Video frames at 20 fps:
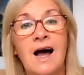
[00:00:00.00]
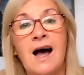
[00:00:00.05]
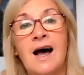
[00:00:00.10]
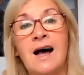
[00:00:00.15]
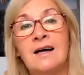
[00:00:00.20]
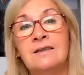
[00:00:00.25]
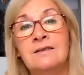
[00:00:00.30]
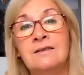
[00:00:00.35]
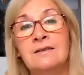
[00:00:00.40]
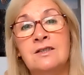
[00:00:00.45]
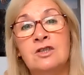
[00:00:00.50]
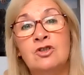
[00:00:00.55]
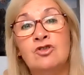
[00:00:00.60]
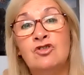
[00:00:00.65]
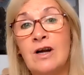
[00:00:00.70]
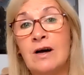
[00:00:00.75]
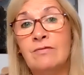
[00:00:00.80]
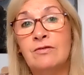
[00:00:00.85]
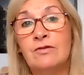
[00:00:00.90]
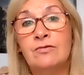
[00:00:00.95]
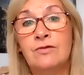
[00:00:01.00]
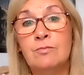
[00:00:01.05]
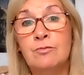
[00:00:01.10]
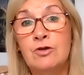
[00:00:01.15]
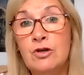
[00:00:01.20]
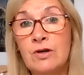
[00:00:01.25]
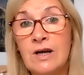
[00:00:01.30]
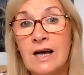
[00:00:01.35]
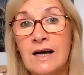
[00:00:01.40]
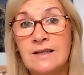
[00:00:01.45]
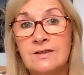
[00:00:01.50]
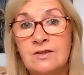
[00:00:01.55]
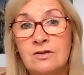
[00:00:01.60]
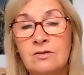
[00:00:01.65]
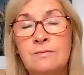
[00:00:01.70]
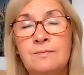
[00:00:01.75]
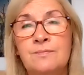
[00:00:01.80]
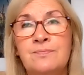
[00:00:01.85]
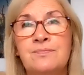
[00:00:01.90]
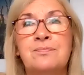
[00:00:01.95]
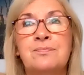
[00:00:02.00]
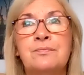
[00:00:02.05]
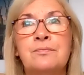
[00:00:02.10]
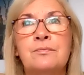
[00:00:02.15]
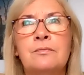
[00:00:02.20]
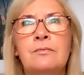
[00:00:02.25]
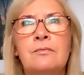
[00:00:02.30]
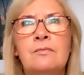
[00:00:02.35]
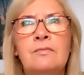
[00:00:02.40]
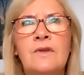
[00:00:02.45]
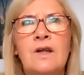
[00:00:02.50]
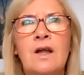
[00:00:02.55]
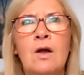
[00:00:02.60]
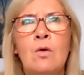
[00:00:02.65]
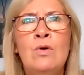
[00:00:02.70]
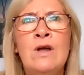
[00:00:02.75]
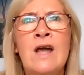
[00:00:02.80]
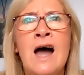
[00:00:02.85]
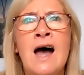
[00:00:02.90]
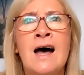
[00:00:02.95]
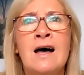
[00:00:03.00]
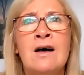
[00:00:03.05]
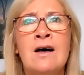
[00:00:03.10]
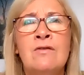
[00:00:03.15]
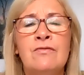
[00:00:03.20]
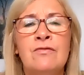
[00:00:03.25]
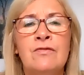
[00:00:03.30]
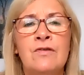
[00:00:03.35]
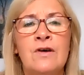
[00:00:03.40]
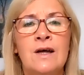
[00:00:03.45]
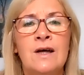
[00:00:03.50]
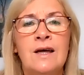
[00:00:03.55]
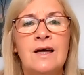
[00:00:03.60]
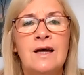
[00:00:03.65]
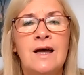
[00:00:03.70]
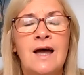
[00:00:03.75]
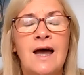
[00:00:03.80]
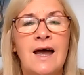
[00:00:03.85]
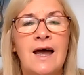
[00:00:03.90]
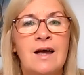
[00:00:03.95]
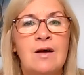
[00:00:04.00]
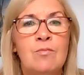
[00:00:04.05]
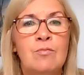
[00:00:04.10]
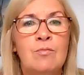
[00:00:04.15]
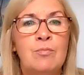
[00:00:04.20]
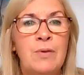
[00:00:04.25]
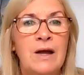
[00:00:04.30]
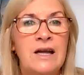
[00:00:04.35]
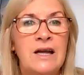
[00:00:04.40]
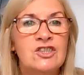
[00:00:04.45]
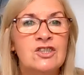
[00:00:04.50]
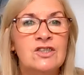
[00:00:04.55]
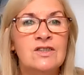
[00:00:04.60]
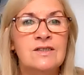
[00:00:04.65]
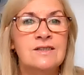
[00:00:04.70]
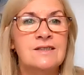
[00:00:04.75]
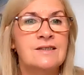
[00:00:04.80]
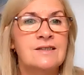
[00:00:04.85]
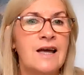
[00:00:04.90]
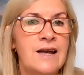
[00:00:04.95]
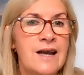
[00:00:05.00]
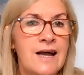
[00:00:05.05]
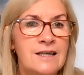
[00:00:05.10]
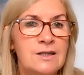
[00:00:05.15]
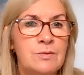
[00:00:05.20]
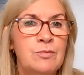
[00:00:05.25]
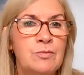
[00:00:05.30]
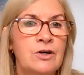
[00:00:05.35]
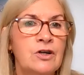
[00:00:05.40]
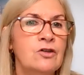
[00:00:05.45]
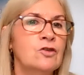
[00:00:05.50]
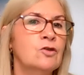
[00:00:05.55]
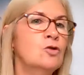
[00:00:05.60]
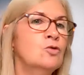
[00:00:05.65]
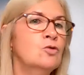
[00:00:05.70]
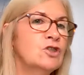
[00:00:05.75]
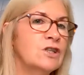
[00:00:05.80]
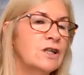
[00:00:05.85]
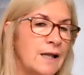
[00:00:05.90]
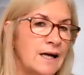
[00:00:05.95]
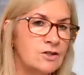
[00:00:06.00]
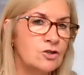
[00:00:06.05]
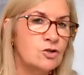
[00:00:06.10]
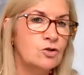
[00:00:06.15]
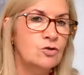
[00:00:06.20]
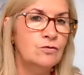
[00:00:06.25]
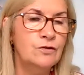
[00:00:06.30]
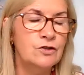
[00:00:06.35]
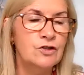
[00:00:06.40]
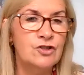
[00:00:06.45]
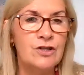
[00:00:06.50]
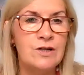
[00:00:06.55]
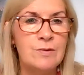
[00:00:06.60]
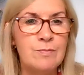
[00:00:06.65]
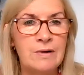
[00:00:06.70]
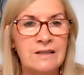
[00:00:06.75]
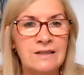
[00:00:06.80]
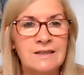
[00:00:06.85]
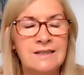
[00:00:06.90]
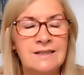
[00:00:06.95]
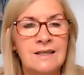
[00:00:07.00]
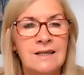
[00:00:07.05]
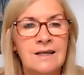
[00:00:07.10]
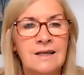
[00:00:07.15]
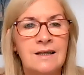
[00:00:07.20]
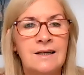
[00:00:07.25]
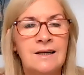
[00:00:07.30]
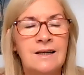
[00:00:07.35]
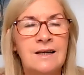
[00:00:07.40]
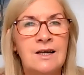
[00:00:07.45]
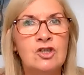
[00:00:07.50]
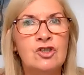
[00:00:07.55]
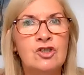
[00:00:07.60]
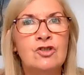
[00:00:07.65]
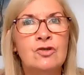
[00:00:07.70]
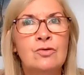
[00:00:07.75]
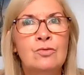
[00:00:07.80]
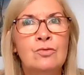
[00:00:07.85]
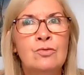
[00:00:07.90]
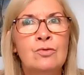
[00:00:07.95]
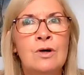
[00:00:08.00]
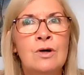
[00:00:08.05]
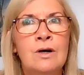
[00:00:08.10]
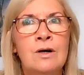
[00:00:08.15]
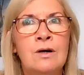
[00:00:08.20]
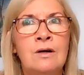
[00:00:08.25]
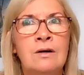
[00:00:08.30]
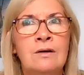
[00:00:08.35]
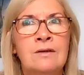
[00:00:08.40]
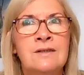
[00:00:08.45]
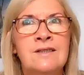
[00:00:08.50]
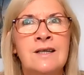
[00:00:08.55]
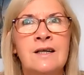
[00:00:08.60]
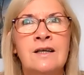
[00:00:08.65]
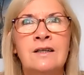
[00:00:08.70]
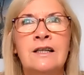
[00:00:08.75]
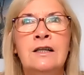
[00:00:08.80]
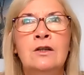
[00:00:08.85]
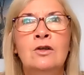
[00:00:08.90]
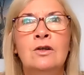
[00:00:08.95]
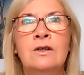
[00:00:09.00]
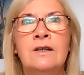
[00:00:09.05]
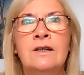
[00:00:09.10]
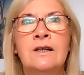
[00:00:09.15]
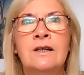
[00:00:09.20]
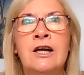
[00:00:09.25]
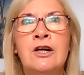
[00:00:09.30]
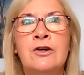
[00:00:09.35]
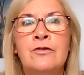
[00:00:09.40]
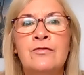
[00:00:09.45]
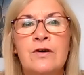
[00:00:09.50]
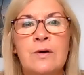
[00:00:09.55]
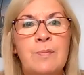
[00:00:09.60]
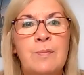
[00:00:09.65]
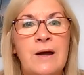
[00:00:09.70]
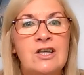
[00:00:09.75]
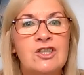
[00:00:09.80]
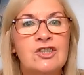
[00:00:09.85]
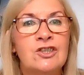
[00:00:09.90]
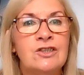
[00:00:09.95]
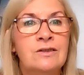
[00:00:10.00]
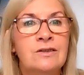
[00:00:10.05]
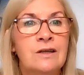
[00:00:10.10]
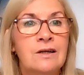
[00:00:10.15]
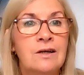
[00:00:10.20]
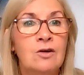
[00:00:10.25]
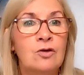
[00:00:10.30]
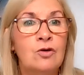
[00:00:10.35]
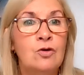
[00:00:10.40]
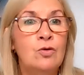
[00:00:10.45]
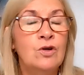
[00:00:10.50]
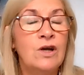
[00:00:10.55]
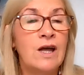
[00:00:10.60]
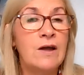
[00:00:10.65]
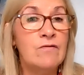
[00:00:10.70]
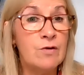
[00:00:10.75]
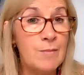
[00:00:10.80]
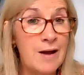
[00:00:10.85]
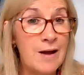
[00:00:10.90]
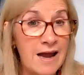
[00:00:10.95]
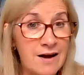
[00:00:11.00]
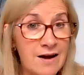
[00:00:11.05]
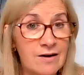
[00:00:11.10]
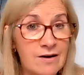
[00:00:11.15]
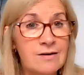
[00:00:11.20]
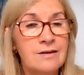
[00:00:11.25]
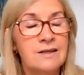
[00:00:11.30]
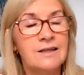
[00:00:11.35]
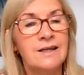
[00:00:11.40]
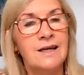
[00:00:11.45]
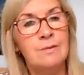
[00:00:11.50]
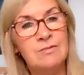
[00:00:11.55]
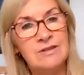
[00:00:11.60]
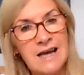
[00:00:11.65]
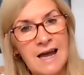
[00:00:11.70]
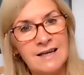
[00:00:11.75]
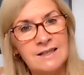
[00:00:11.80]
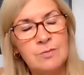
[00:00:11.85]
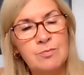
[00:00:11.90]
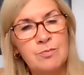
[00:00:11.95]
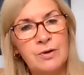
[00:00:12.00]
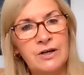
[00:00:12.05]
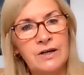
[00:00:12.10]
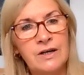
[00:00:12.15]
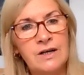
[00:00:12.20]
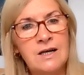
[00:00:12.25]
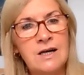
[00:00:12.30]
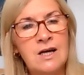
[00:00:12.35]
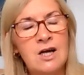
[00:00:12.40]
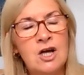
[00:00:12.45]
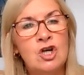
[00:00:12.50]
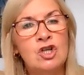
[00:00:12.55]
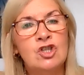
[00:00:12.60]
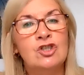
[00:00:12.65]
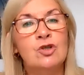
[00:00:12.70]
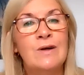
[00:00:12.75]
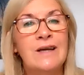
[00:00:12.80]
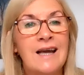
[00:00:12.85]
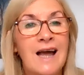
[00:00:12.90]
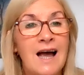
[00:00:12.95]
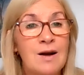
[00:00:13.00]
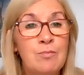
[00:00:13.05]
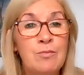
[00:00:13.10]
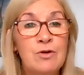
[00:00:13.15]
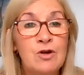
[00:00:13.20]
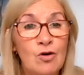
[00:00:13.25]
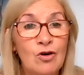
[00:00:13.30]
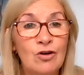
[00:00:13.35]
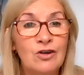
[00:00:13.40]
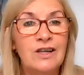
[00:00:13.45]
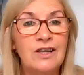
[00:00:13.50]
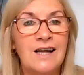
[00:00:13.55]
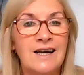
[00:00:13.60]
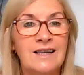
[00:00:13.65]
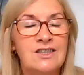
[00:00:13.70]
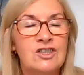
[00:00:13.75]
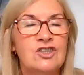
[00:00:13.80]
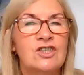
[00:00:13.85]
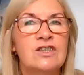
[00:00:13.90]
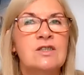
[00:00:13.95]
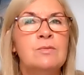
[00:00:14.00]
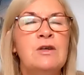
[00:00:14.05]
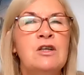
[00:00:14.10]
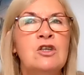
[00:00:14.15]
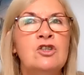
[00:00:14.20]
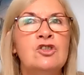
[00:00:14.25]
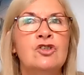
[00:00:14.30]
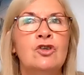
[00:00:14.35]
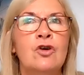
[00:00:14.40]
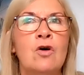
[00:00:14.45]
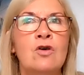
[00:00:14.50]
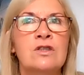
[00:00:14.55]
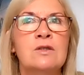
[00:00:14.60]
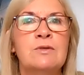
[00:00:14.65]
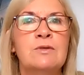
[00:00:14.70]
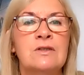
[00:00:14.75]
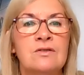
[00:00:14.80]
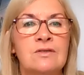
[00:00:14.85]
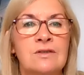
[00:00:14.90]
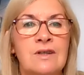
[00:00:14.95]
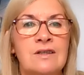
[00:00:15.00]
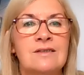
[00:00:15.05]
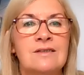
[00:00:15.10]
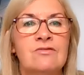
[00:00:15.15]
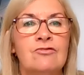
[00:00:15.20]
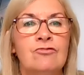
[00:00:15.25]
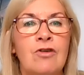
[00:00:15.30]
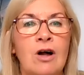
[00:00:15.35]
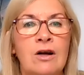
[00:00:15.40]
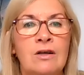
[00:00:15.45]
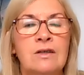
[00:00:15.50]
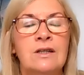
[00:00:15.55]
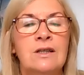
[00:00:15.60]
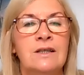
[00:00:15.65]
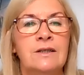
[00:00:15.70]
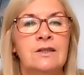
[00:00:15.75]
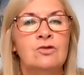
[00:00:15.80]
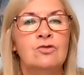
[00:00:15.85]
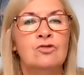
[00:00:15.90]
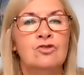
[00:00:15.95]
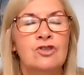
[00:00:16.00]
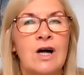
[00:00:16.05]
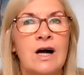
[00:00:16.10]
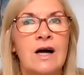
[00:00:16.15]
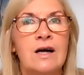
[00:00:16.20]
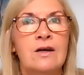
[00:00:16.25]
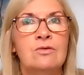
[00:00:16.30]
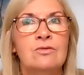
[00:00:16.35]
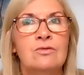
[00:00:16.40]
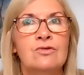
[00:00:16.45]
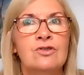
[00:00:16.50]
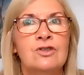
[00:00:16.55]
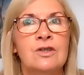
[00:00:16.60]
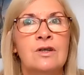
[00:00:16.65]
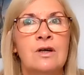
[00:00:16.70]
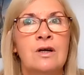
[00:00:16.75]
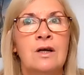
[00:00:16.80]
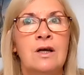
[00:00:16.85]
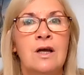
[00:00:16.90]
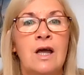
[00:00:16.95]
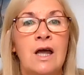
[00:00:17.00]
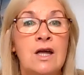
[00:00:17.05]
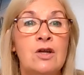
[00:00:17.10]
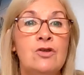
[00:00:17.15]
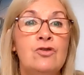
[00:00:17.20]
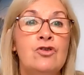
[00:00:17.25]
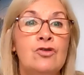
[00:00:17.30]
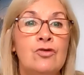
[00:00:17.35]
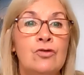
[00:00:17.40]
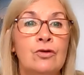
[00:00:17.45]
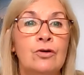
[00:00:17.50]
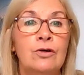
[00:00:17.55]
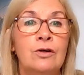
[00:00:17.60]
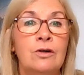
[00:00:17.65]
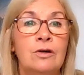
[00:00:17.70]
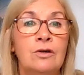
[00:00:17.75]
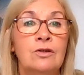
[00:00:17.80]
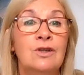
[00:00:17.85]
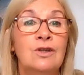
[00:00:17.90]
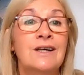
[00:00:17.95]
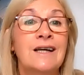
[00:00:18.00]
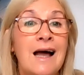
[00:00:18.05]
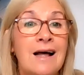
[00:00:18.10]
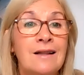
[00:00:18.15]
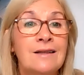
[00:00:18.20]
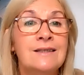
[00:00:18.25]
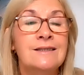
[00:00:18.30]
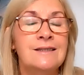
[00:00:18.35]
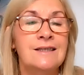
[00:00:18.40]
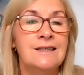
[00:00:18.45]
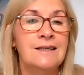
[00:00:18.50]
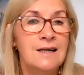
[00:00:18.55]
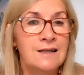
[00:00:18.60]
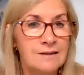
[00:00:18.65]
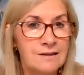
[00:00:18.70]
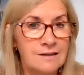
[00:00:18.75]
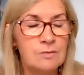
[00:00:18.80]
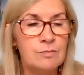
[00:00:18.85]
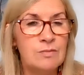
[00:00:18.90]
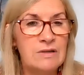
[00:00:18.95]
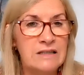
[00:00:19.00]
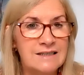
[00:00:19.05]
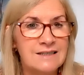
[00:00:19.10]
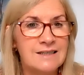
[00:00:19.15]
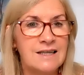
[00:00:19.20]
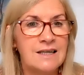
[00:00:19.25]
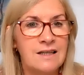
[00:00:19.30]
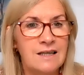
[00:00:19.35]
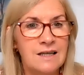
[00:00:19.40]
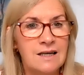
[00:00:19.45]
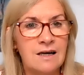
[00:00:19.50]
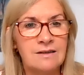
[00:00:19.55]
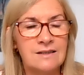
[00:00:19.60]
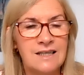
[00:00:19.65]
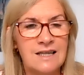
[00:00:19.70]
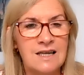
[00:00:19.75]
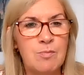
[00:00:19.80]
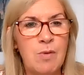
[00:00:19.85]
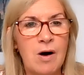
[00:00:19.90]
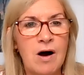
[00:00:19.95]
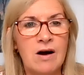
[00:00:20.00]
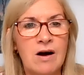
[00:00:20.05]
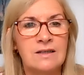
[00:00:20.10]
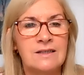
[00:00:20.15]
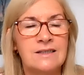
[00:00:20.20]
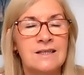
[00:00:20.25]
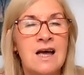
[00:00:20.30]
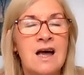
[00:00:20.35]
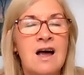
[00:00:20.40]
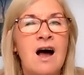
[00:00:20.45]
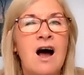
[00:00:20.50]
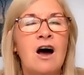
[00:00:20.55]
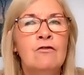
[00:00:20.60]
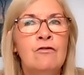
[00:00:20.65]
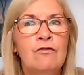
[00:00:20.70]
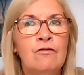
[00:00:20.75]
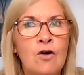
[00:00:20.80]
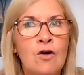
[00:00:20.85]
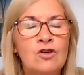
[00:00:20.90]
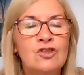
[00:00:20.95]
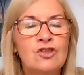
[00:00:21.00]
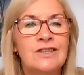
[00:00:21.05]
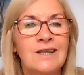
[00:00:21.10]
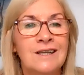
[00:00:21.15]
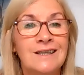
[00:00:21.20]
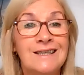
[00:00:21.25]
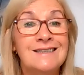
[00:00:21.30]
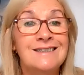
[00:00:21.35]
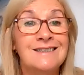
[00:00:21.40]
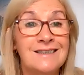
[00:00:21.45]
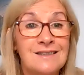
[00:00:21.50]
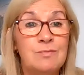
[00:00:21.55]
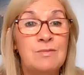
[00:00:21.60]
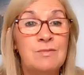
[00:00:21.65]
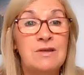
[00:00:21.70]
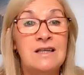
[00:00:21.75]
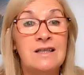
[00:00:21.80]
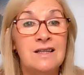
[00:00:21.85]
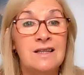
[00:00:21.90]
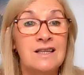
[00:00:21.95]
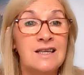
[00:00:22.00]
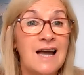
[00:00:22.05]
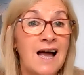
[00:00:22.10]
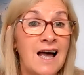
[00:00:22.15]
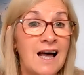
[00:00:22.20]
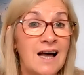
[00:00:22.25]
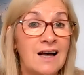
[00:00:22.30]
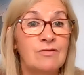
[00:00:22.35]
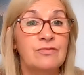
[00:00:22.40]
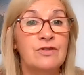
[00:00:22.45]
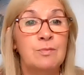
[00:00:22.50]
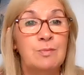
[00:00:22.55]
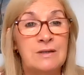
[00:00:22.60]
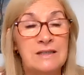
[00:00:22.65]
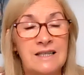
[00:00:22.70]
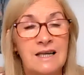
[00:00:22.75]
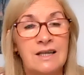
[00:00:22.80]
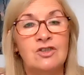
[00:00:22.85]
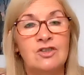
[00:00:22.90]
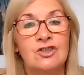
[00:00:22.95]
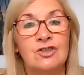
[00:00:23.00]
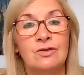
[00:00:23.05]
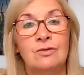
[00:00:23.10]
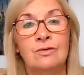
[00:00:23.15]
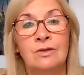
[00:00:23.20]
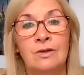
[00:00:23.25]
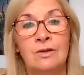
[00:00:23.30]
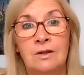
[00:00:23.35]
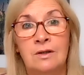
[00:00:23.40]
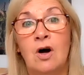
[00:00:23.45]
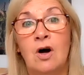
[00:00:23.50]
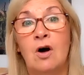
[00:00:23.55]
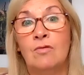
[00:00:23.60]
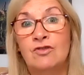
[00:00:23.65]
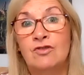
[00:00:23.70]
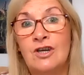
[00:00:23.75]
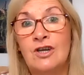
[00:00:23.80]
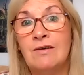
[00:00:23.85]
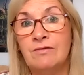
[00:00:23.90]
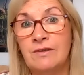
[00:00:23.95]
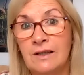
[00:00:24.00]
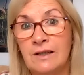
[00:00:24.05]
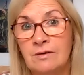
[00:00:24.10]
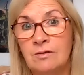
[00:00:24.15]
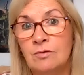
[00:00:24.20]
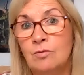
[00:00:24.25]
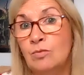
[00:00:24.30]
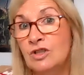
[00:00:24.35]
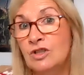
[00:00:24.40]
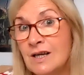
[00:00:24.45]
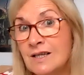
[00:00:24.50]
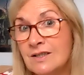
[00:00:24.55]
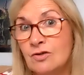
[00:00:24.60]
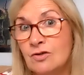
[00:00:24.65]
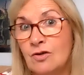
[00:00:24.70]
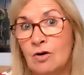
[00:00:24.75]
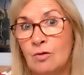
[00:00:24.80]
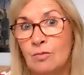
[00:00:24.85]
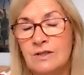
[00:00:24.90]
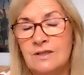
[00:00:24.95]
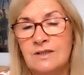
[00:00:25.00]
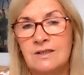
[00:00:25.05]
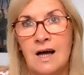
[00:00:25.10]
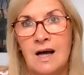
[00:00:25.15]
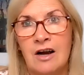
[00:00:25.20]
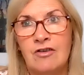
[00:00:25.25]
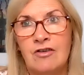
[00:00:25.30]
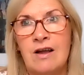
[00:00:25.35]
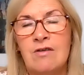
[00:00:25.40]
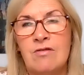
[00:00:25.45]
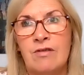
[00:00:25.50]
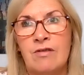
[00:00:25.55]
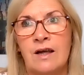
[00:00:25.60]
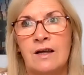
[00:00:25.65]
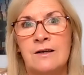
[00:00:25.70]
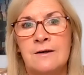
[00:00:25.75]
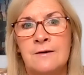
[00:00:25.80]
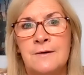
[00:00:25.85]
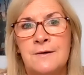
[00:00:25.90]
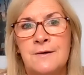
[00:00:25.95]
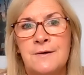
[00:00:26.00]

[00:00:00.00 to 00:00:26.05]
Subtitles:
and travel from Newcastle. We have patients in Edinburgh that go to Glasgow for treatment. So certainly cared for a patient who came from Ayr, came to Edinburgh. So it can be organised. Just because your hospital doesn't run clinical trials in your locality doesn't mean to say that you can't take part. Unfortunately, it does mean that you have the potential of travelling, which isn't always a great thing.